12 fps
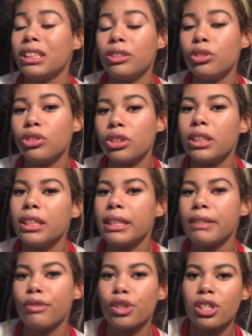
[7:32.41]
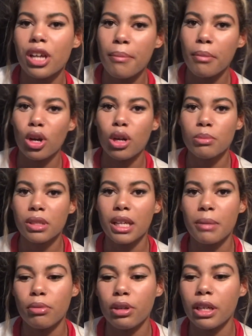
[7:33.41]
usually first time moms,
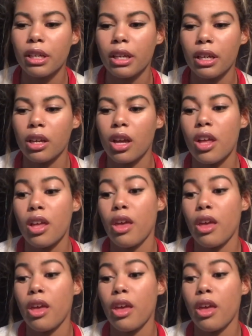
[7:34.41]
they bring